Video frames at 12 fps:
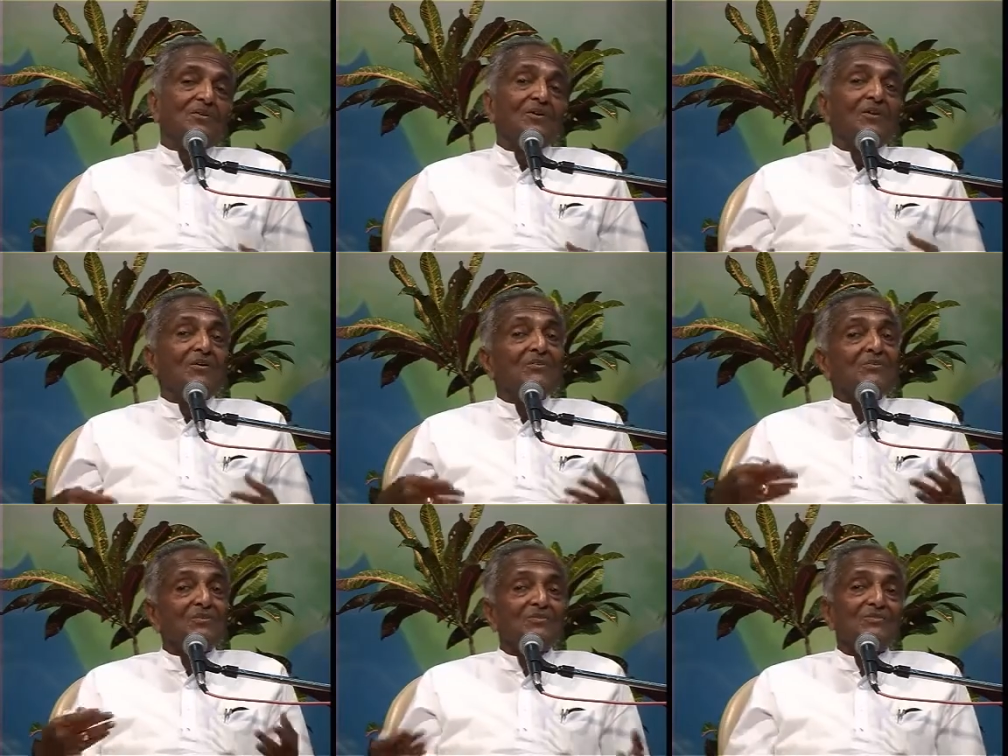
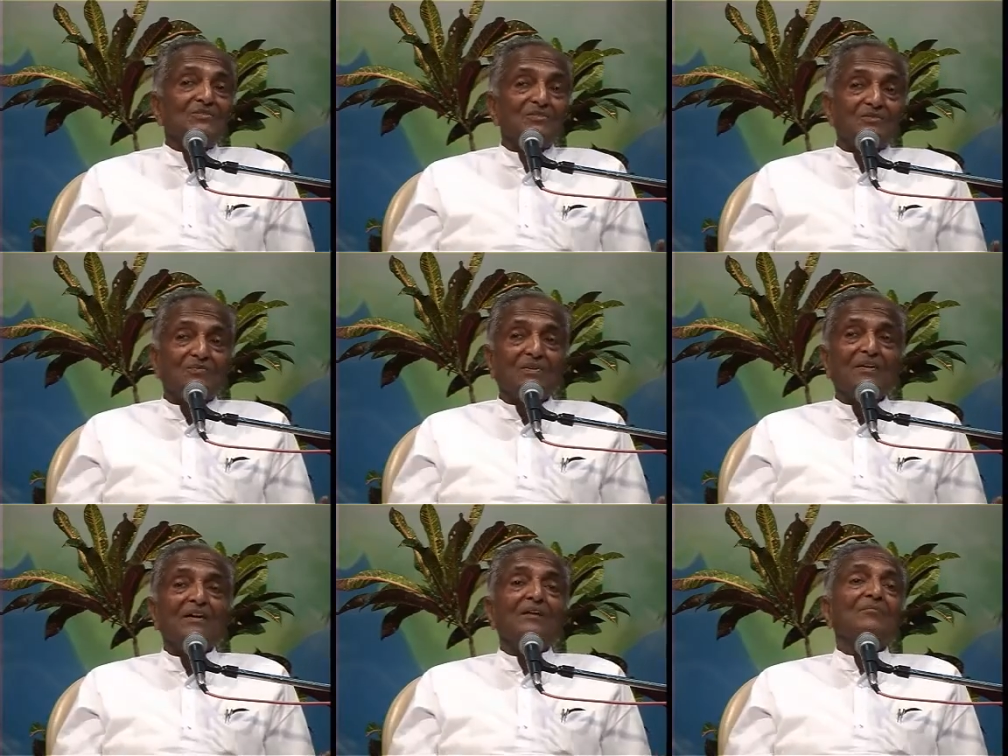all those
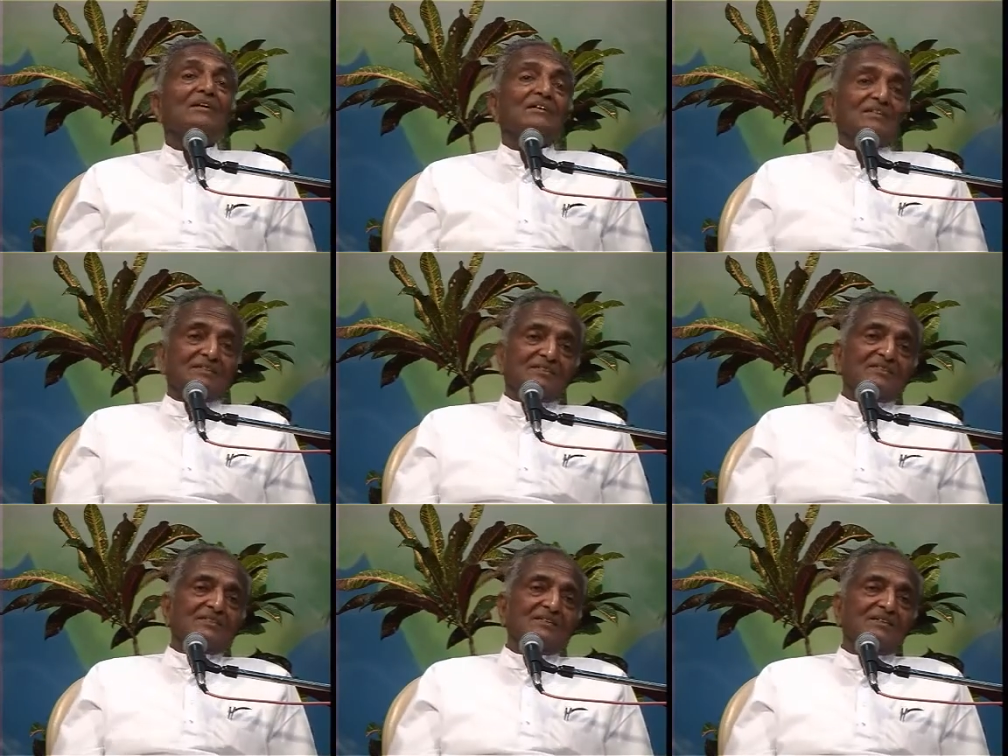
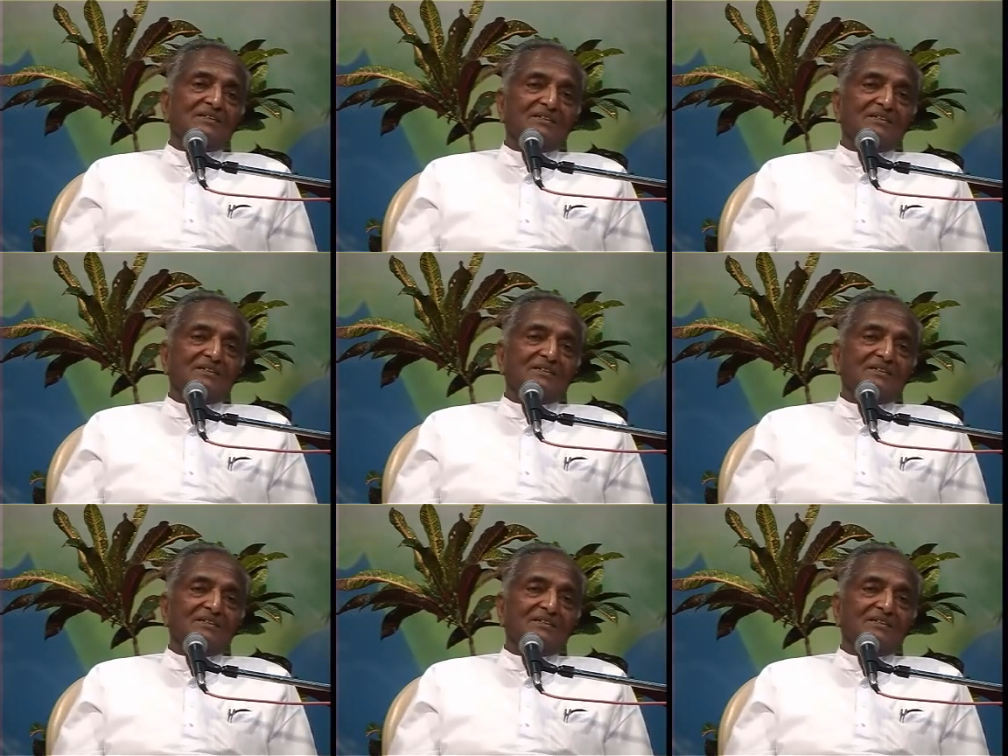fundamentals